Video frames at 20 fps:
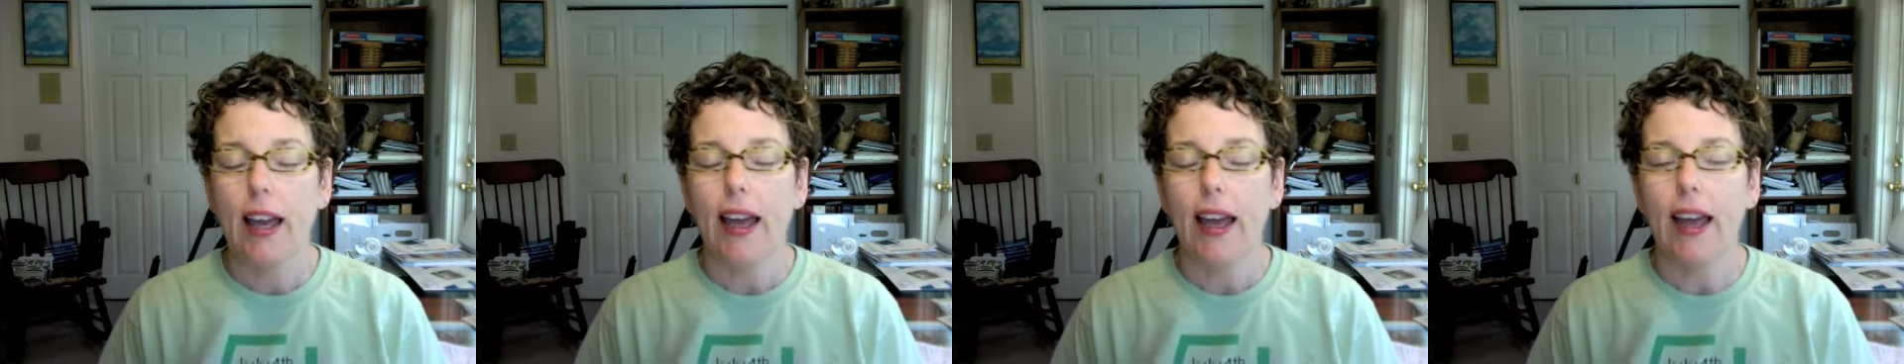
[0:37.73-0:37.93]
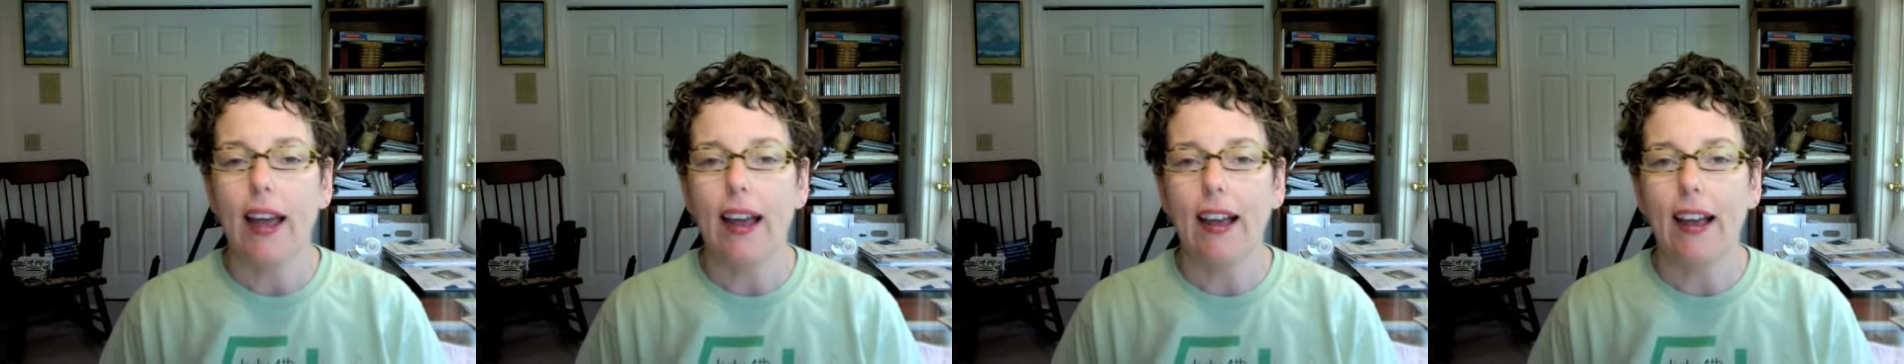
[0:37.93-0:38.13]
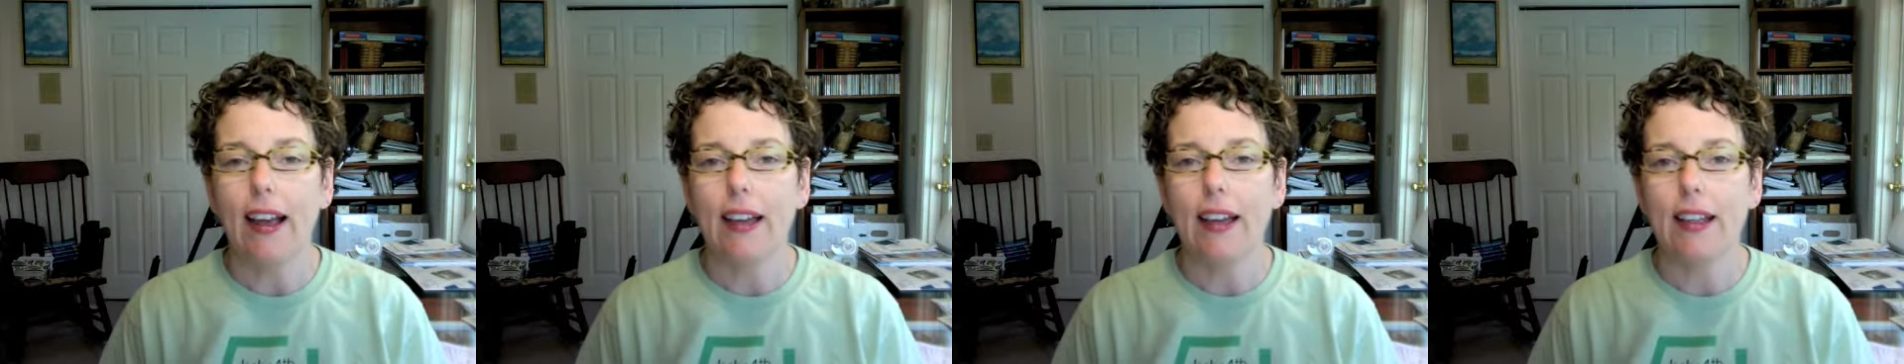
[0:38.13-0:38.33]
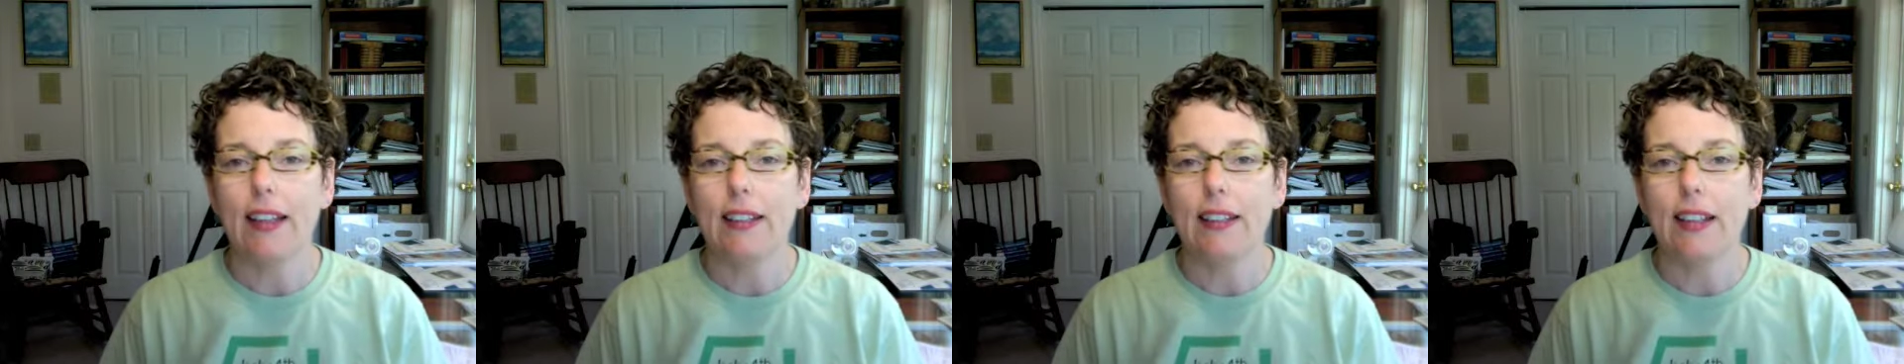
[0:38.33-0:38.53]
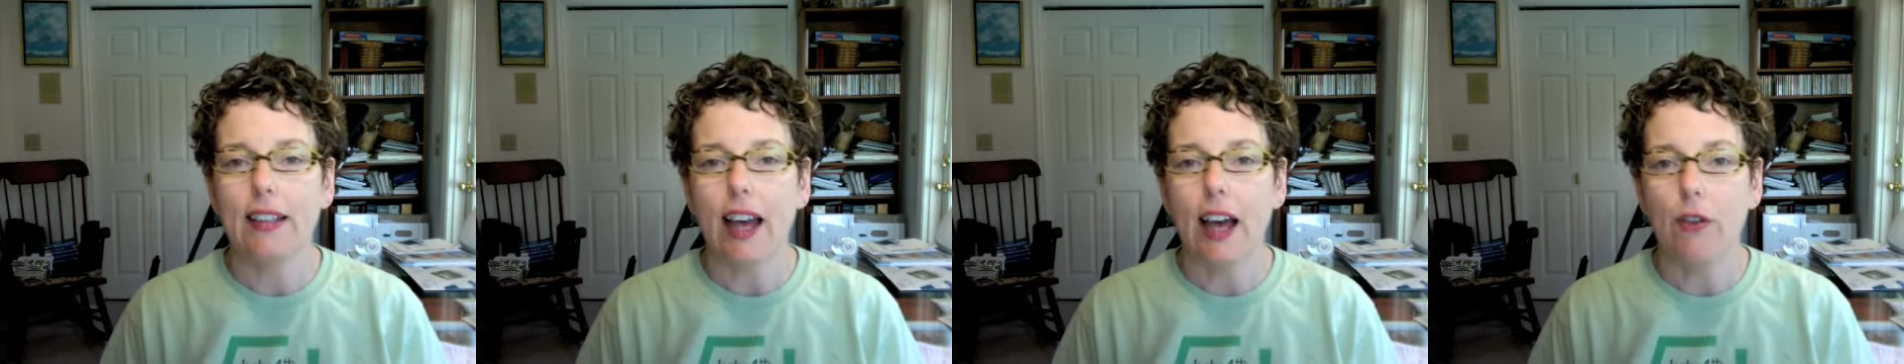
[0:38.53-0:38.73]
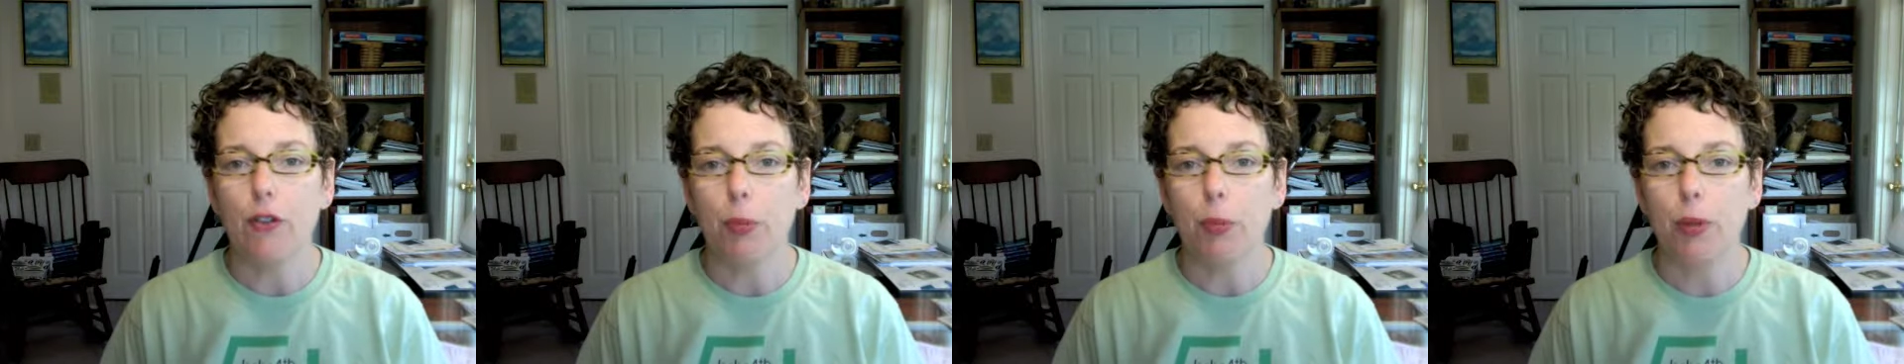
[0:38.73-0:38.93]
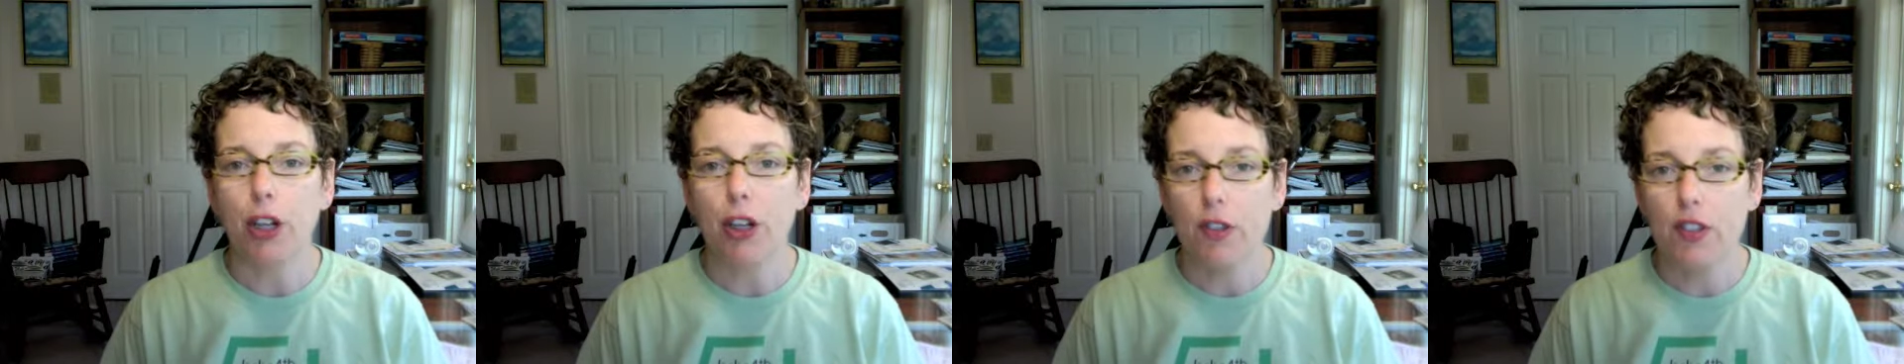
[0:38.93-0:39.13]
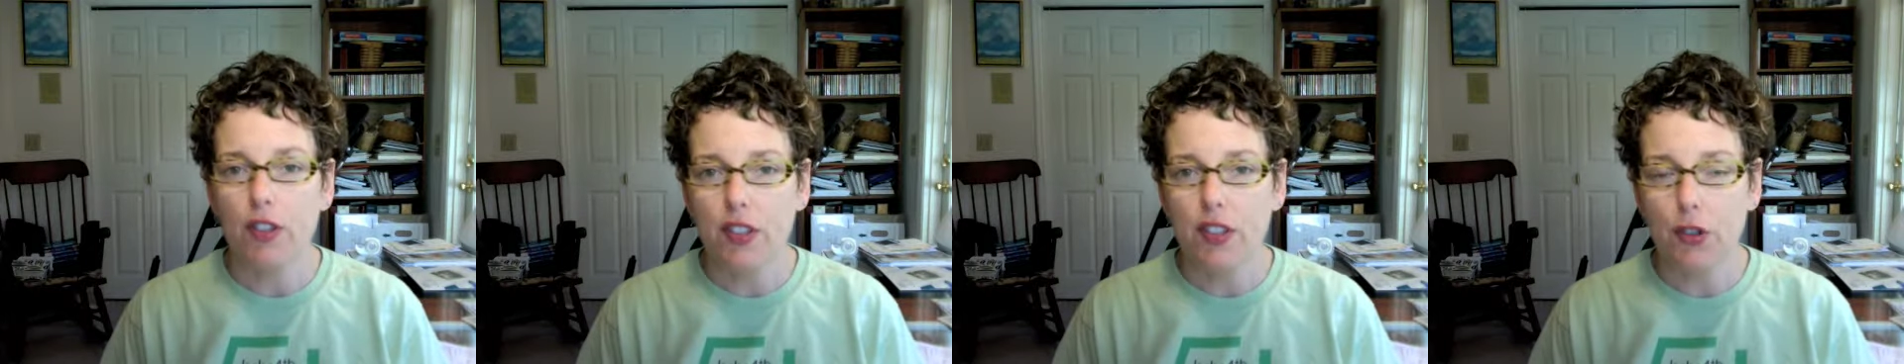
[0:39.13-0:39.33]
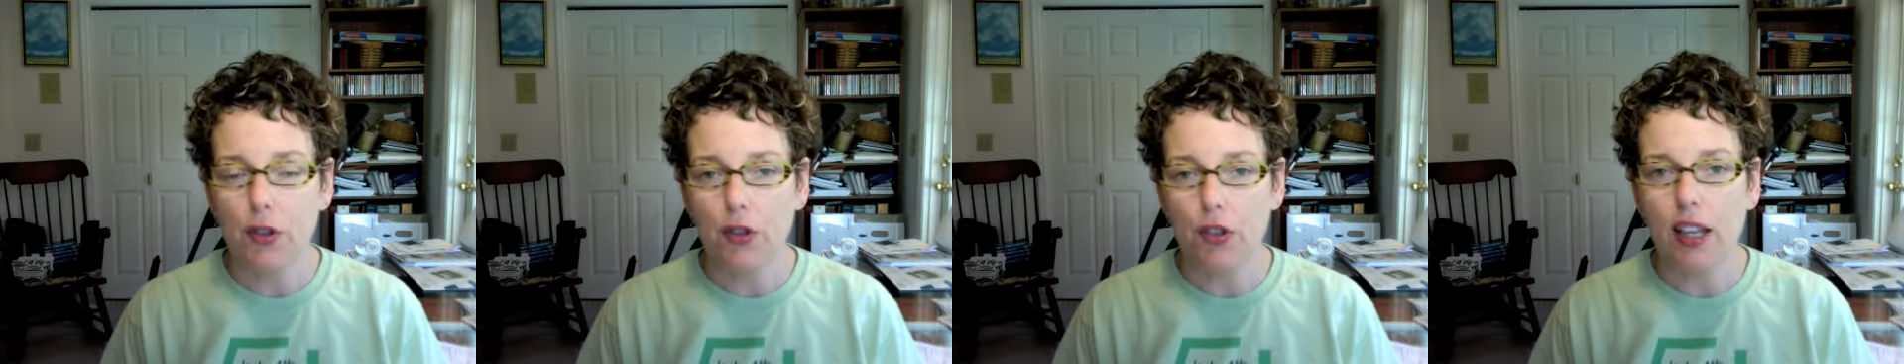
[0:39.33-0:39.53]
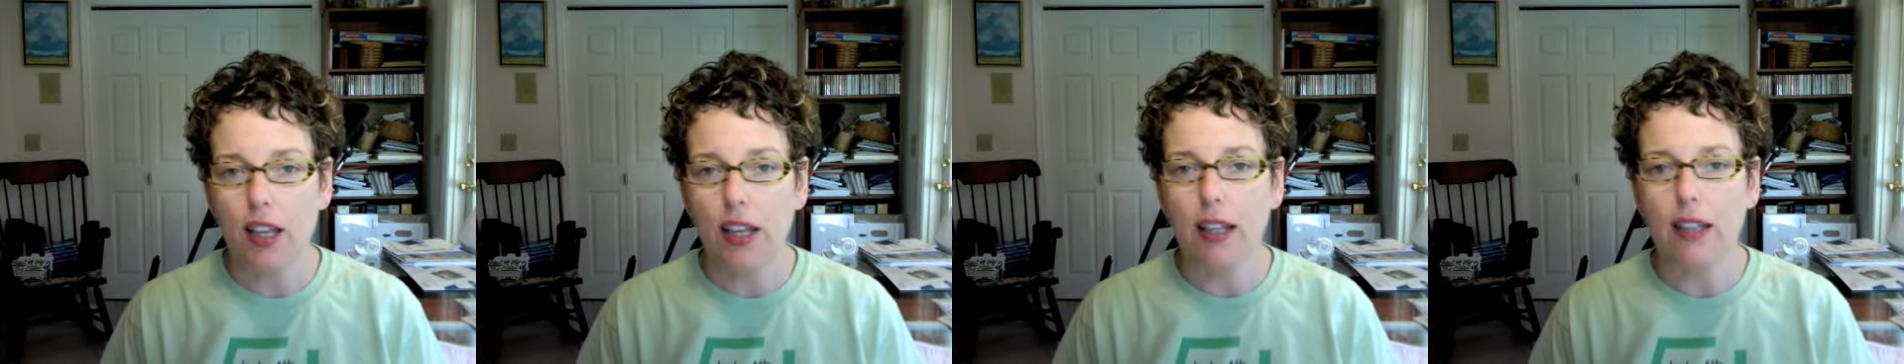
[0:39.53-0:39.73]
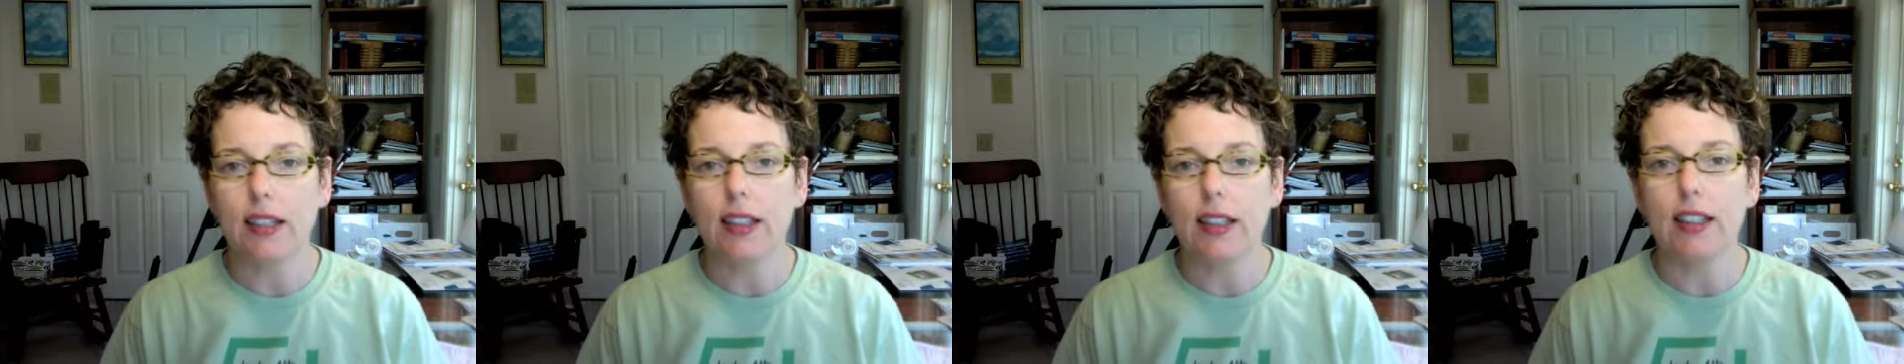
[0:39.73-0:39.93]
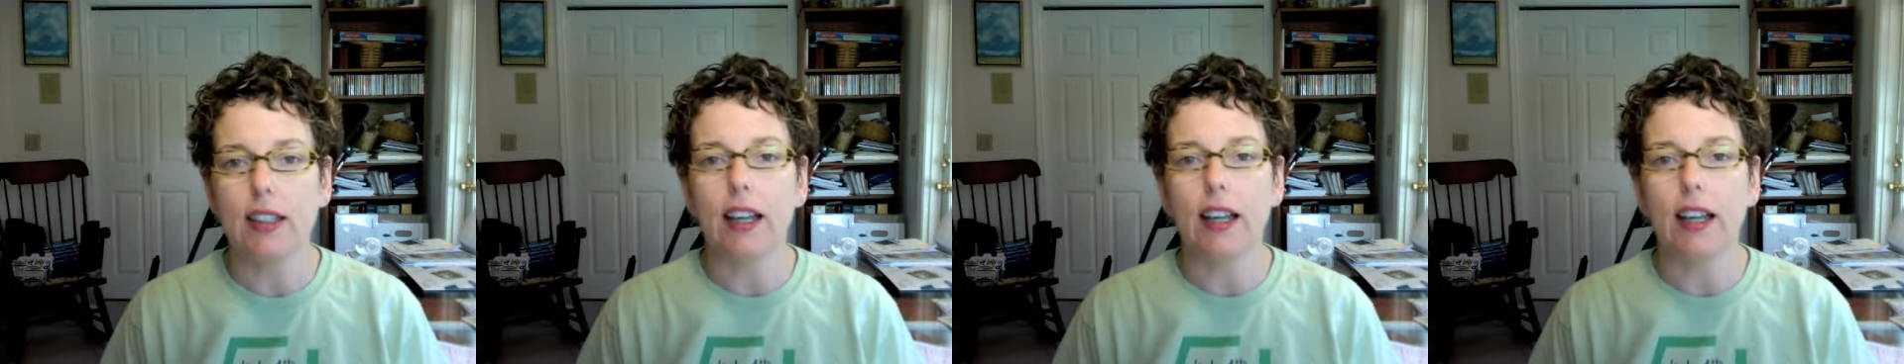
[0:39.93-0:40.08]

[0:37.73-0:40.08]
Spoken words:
and have a pair of scissors handy,